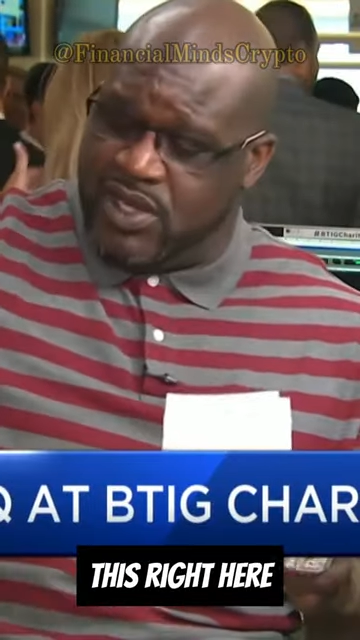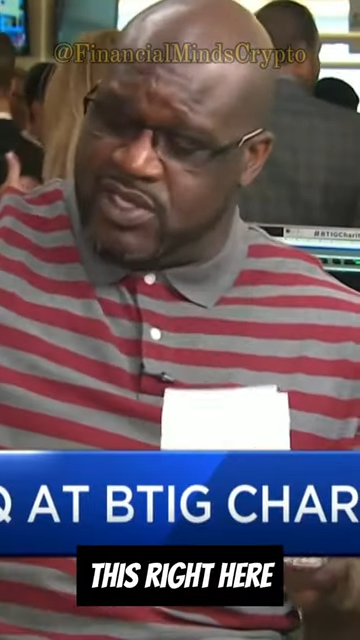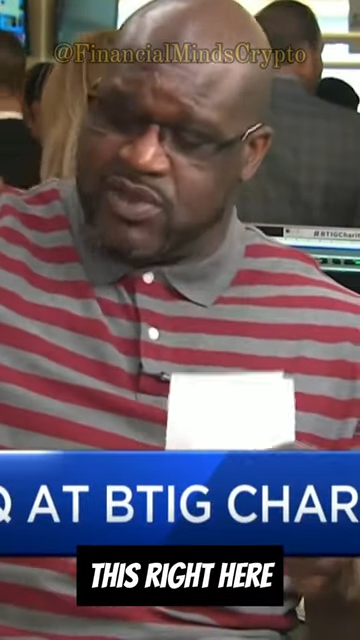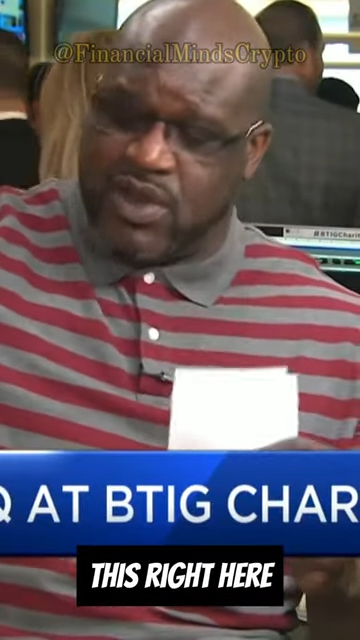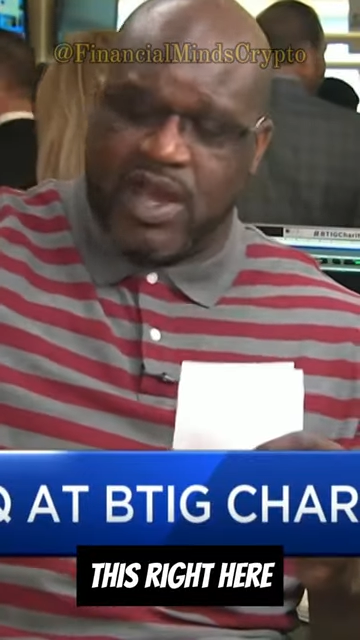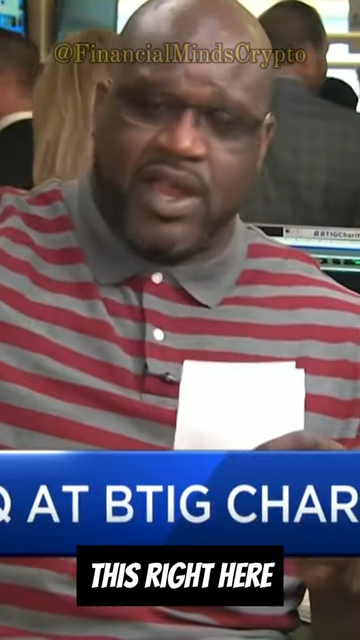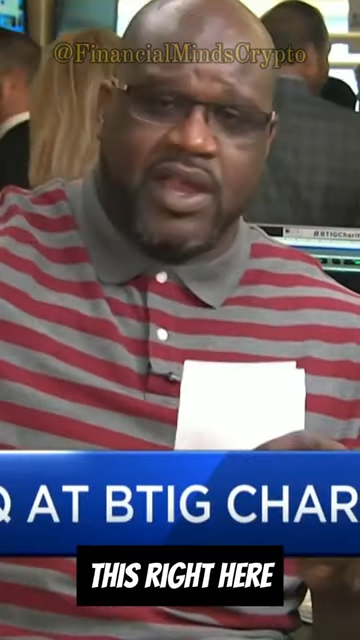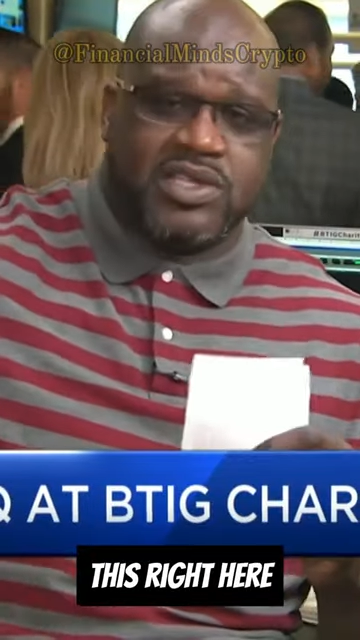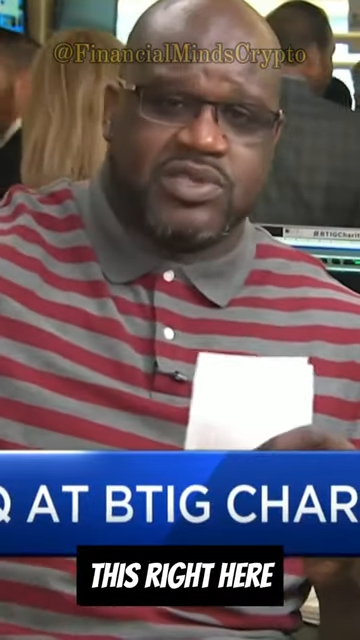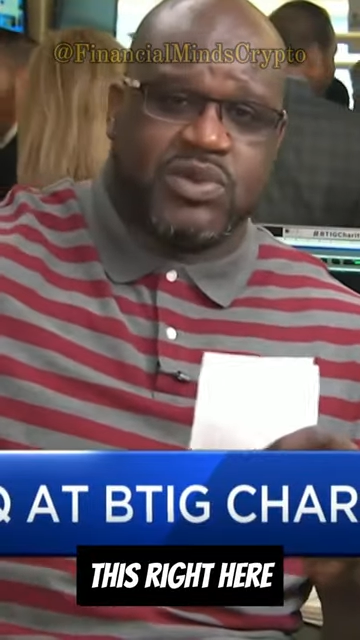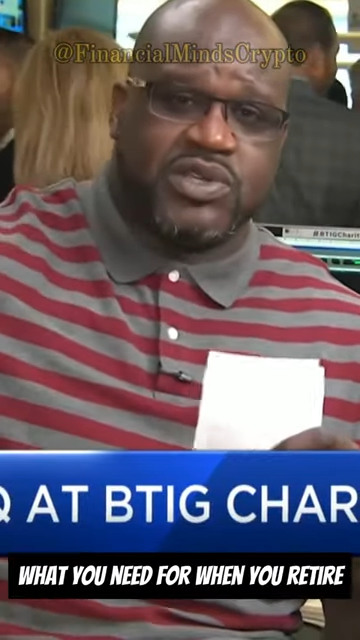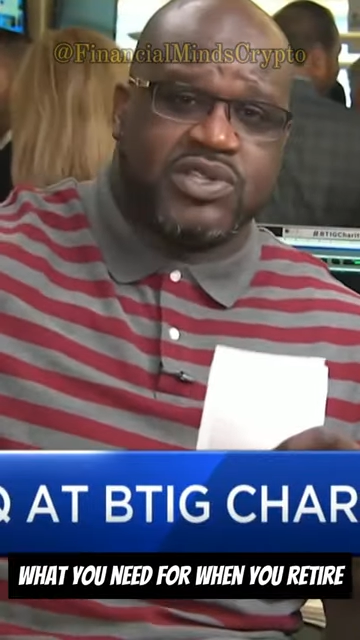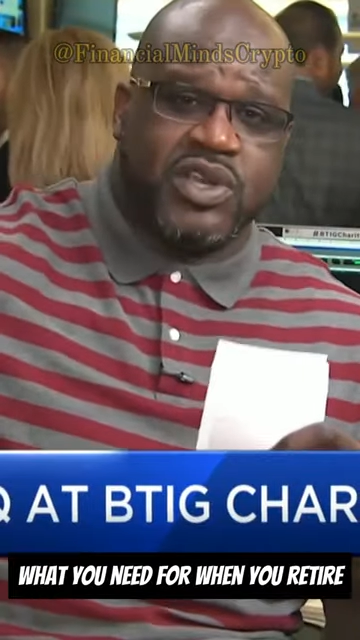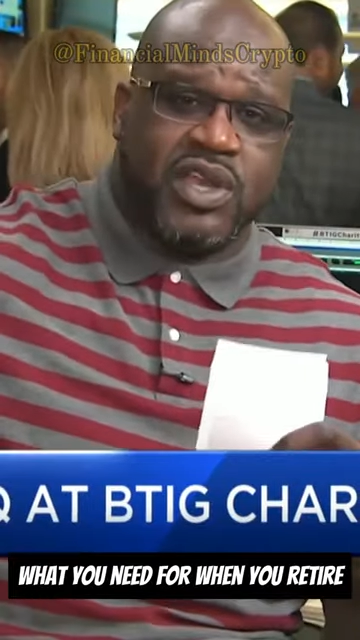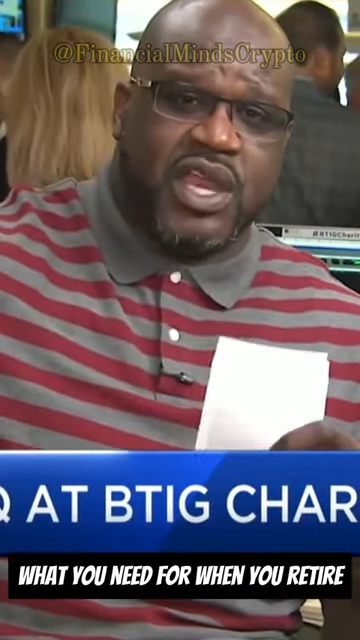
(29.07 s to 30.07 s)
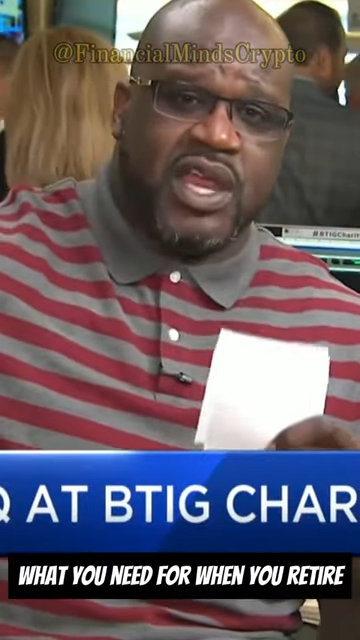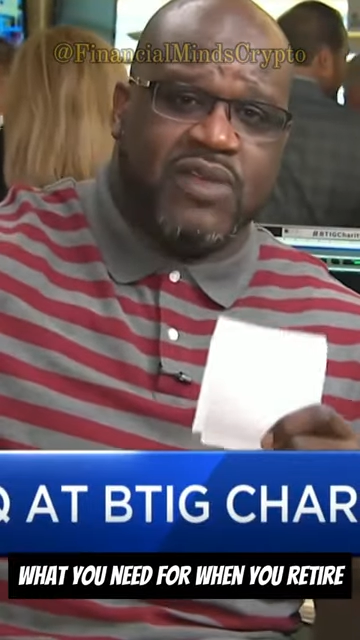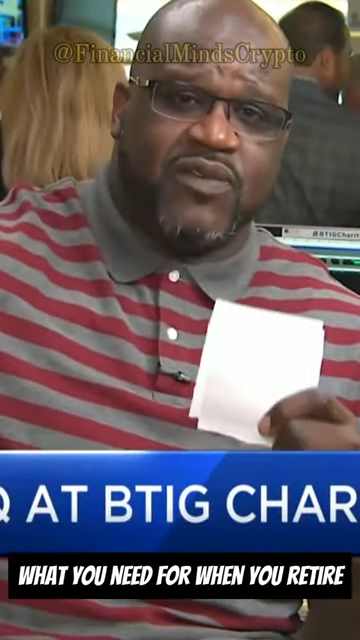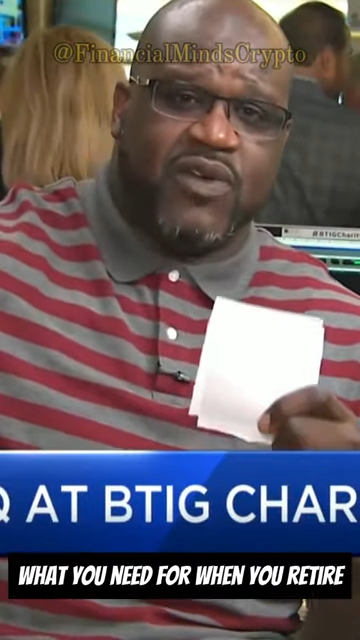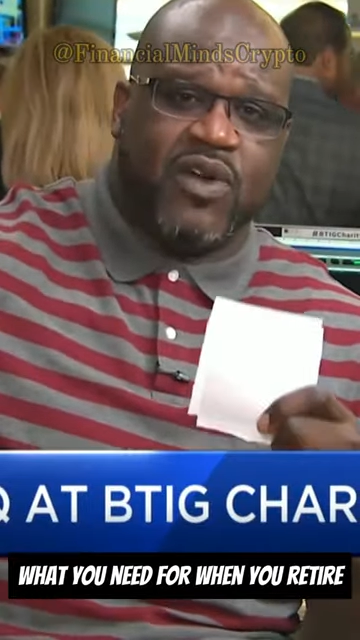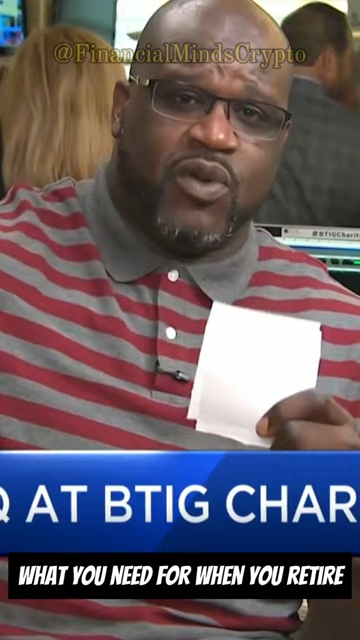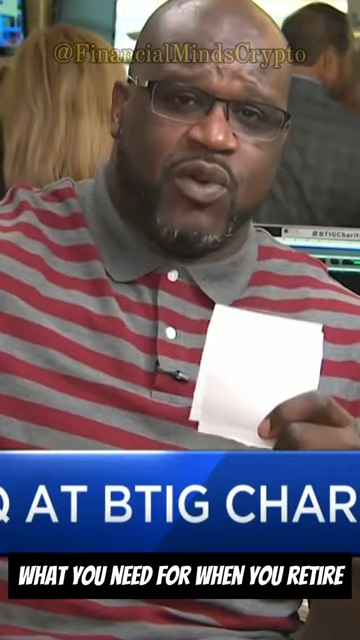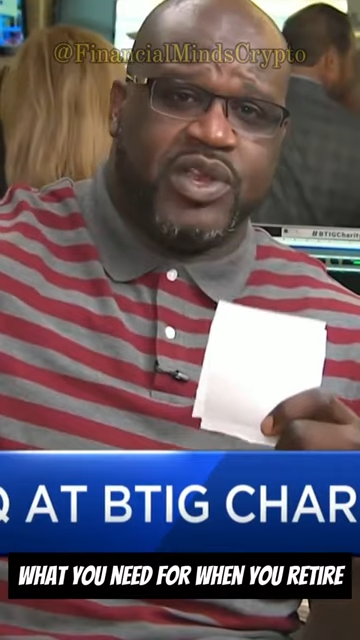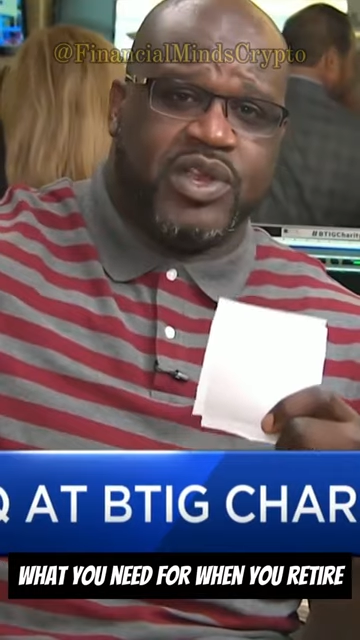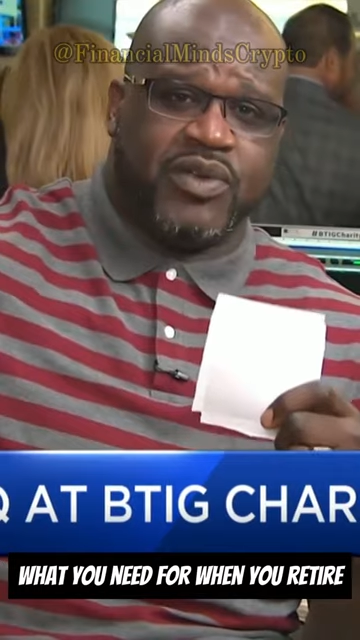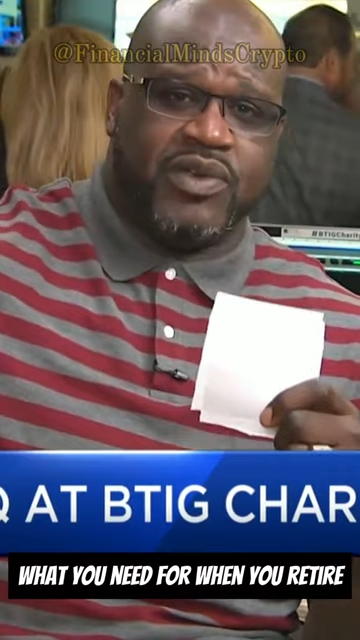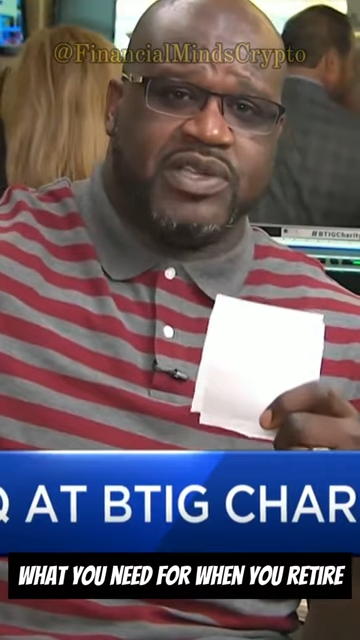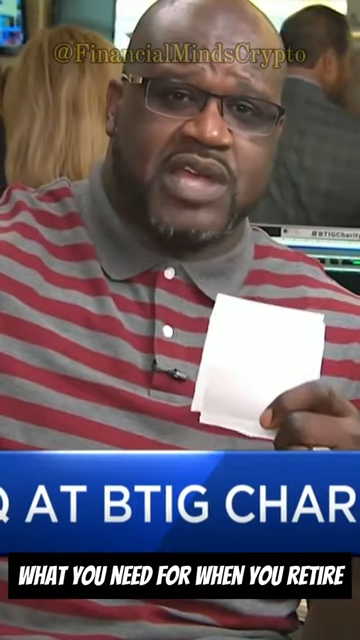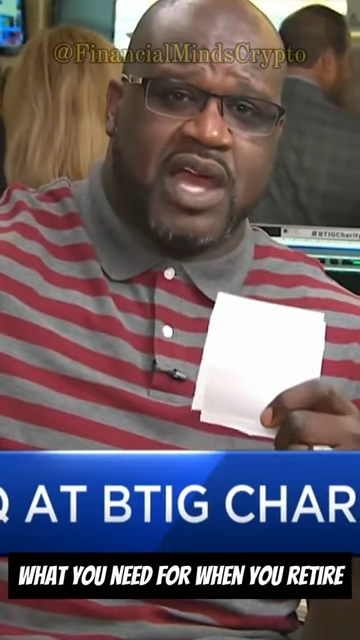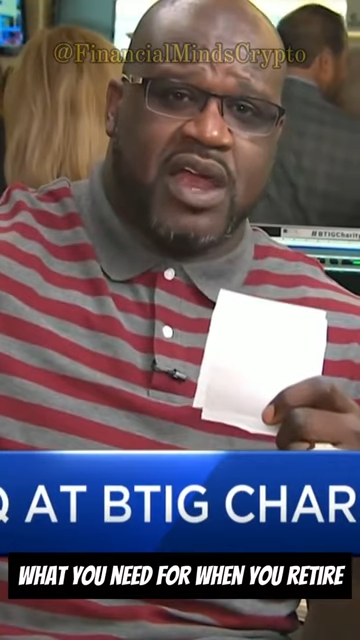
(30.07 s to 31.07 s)
This right here is what you need for when
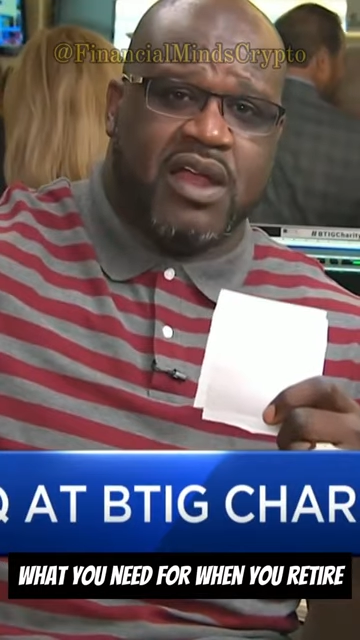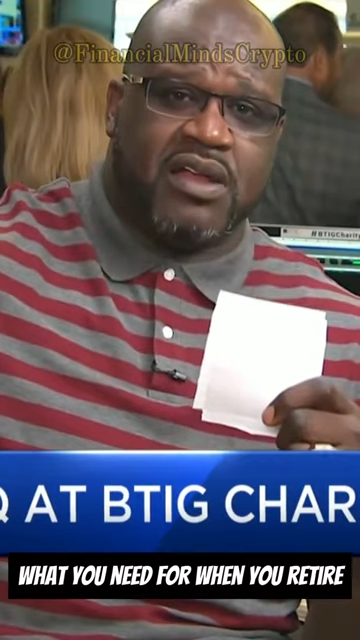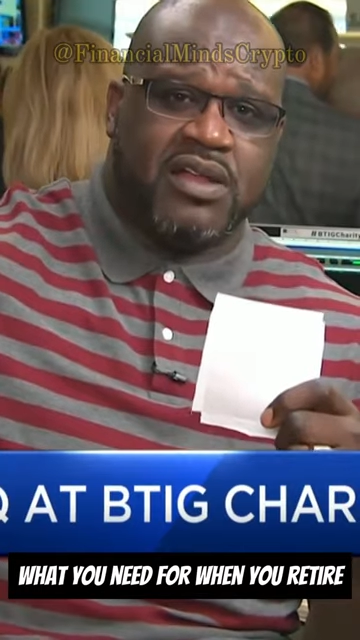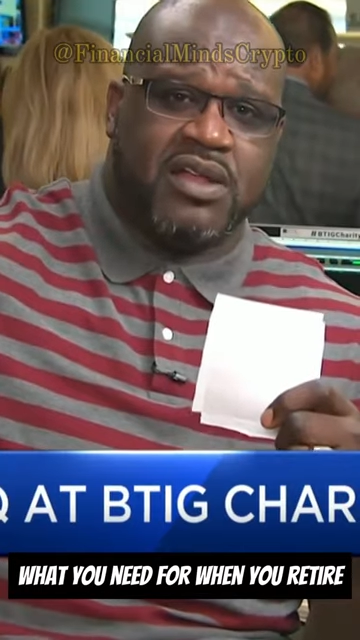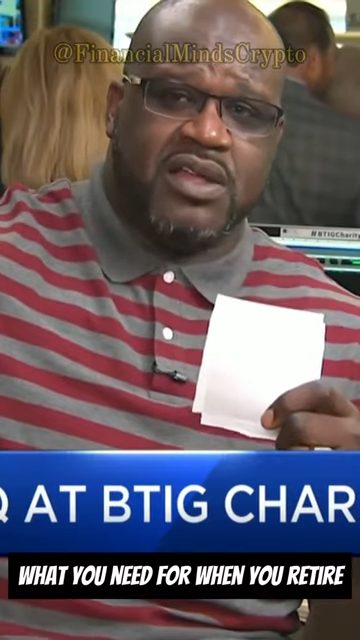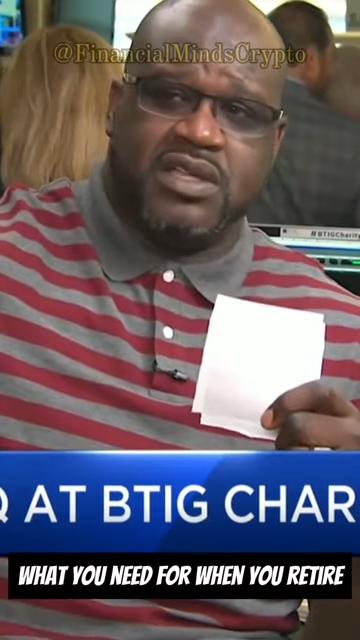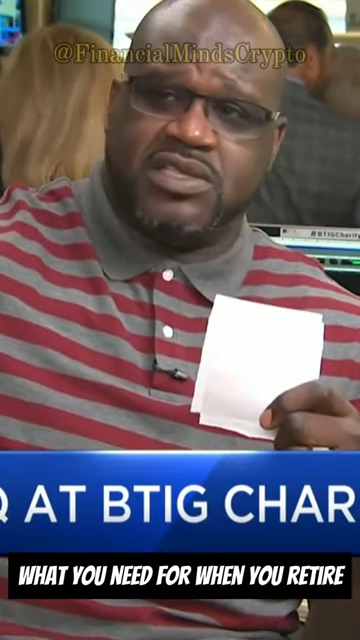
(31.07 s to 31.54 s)
you retire.